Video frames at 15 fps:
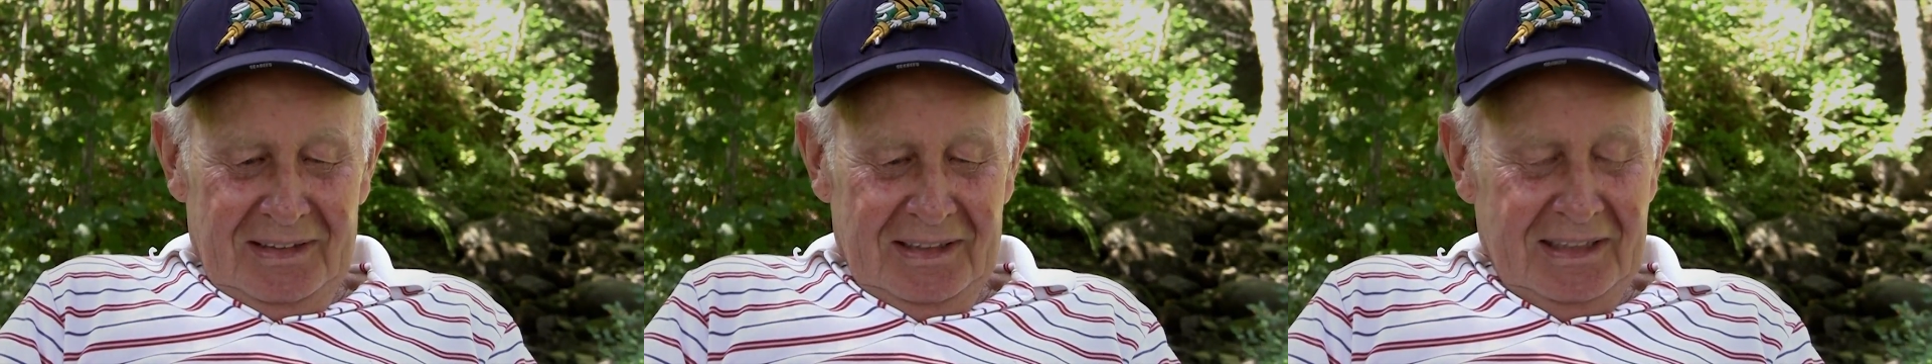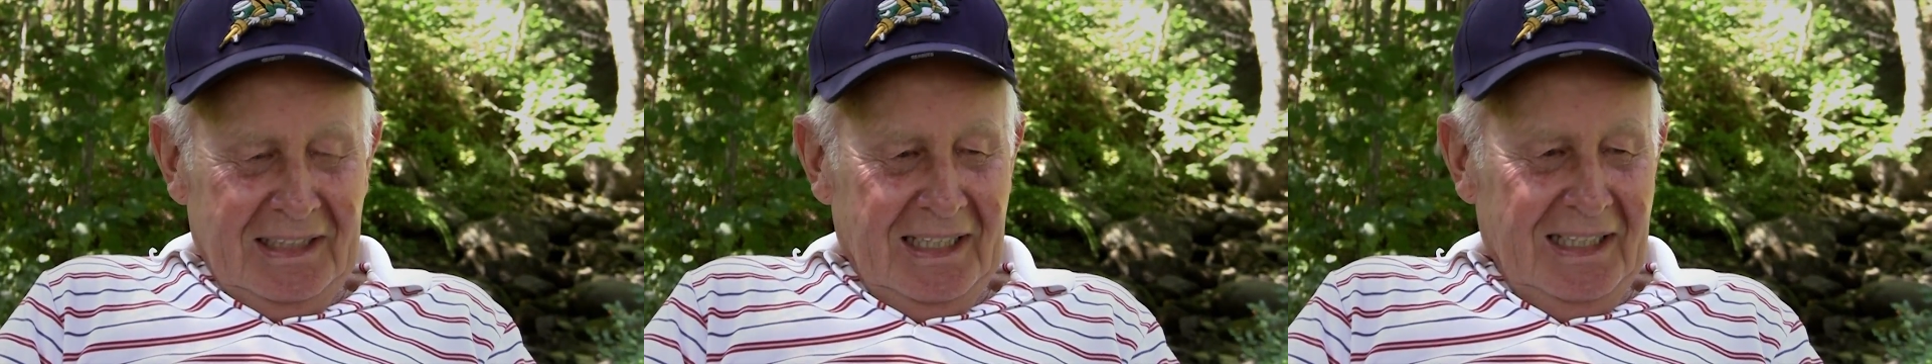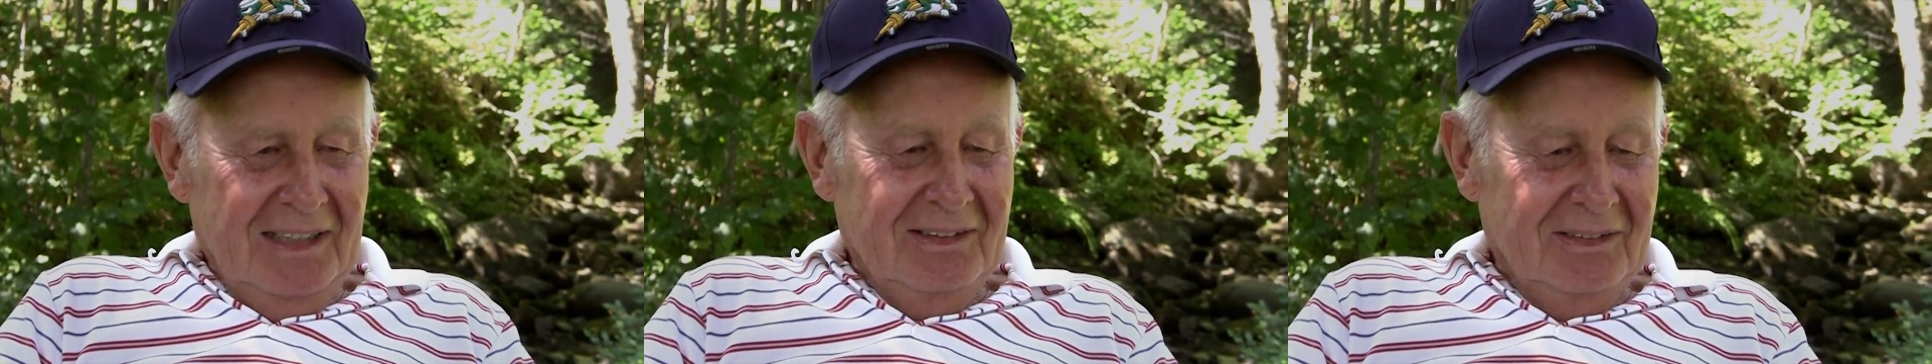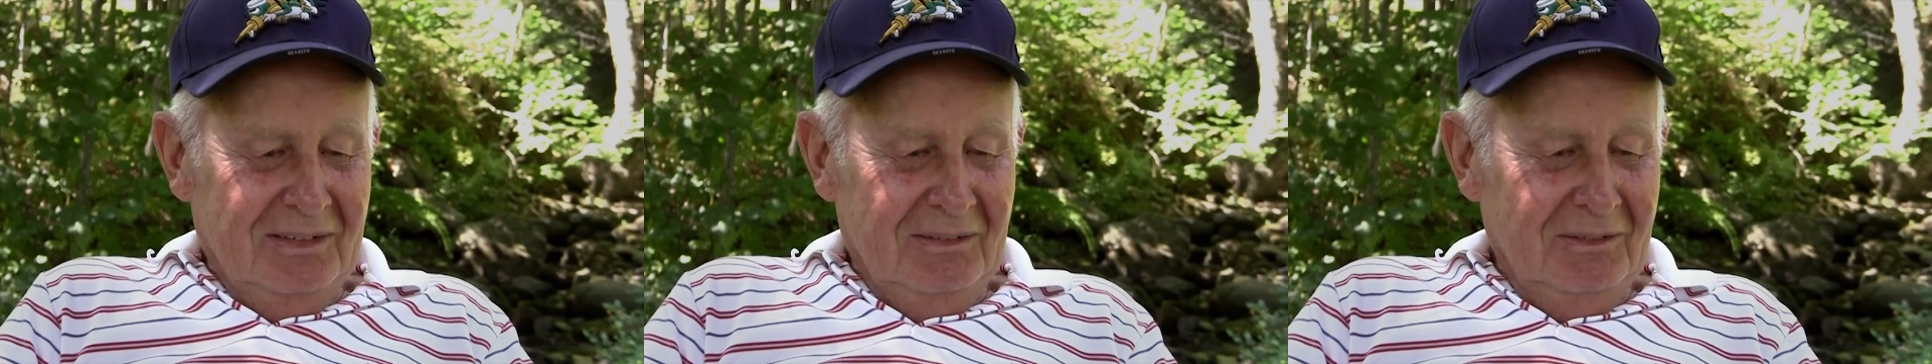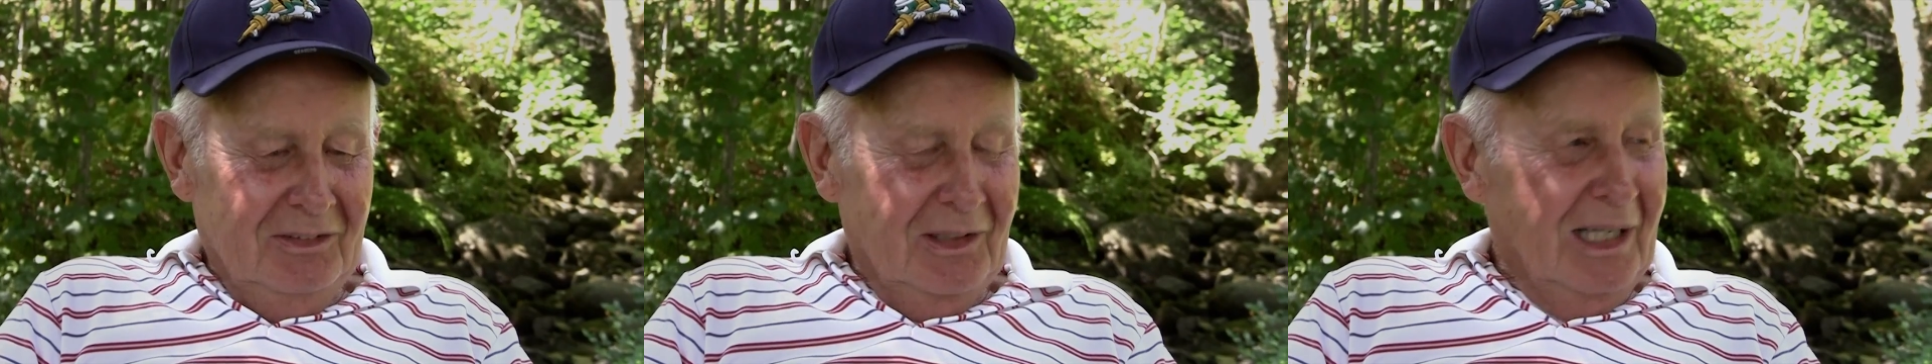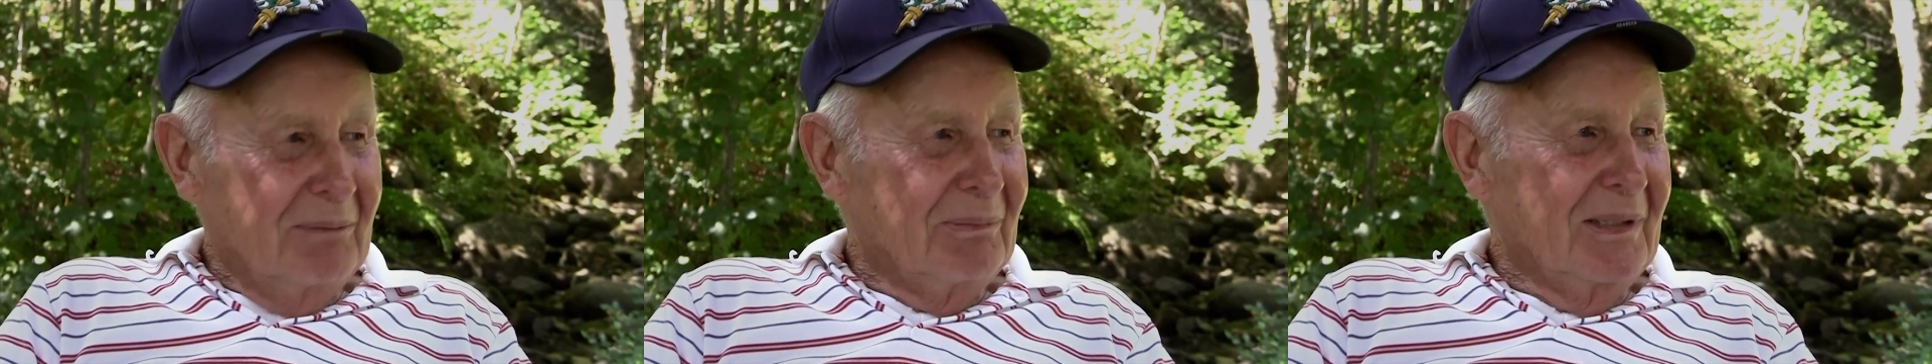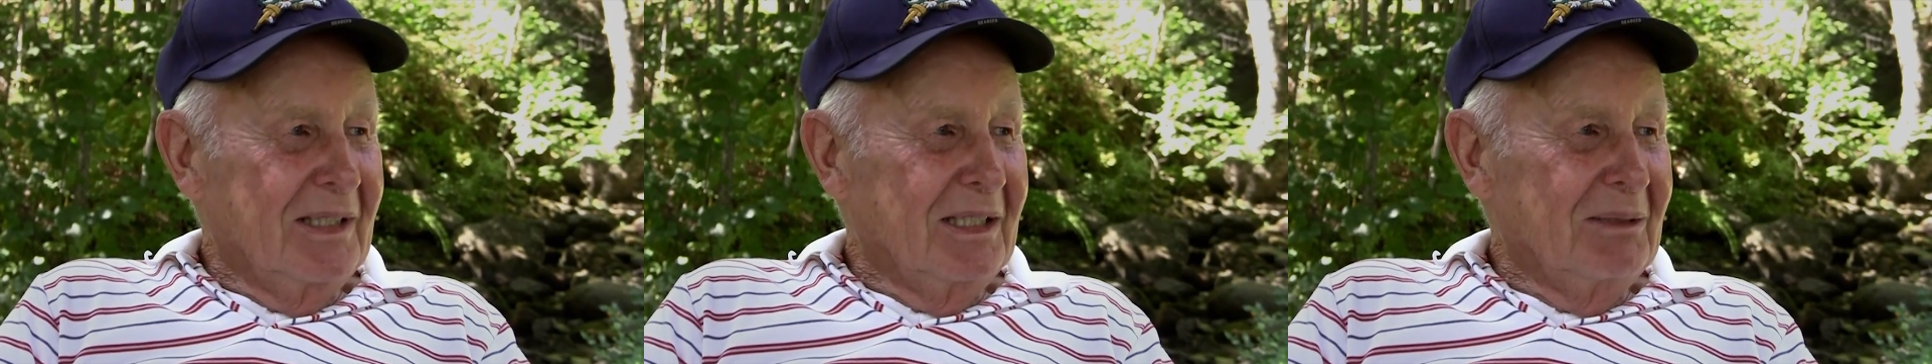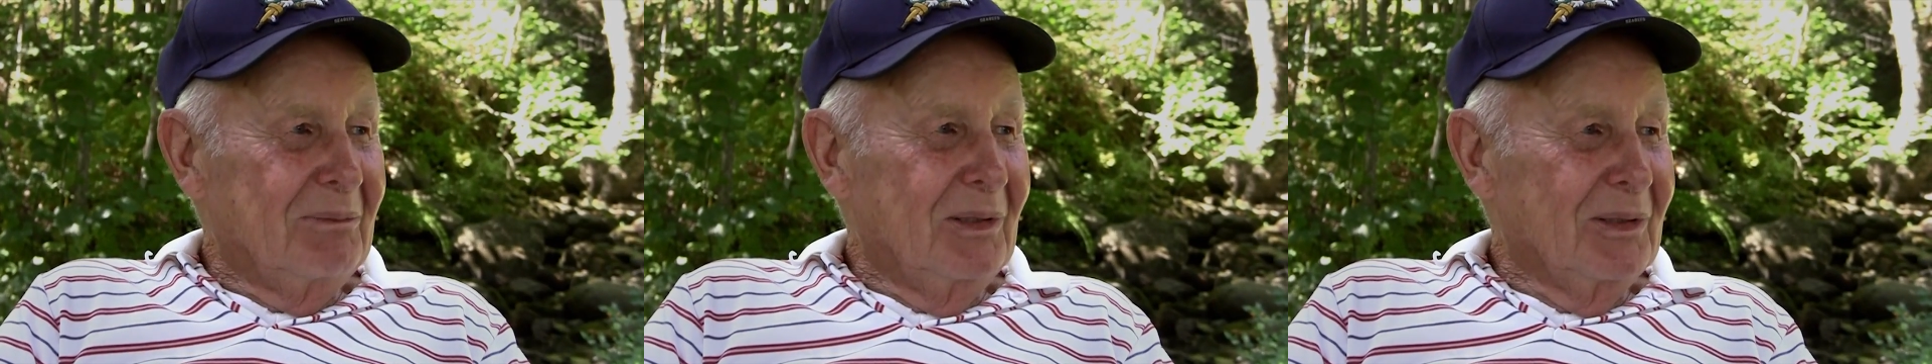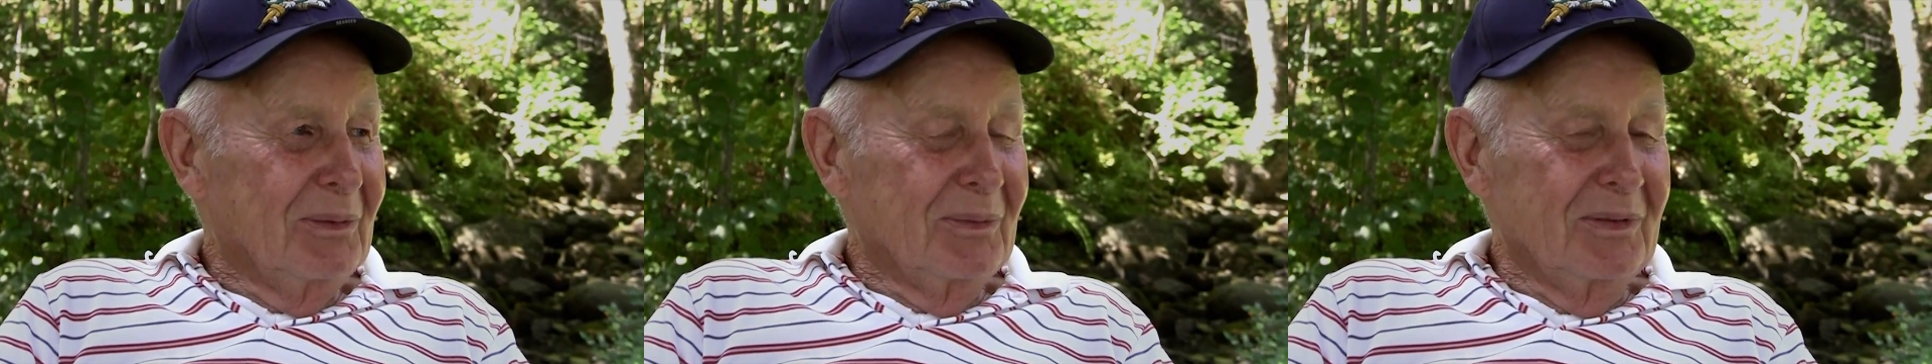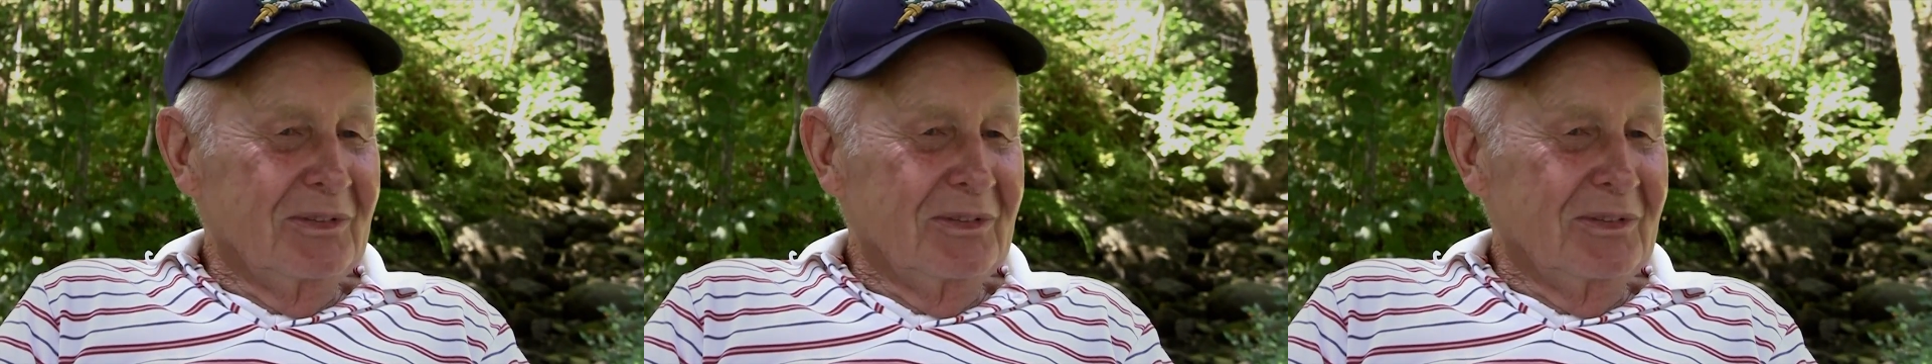I can't drop it anymore.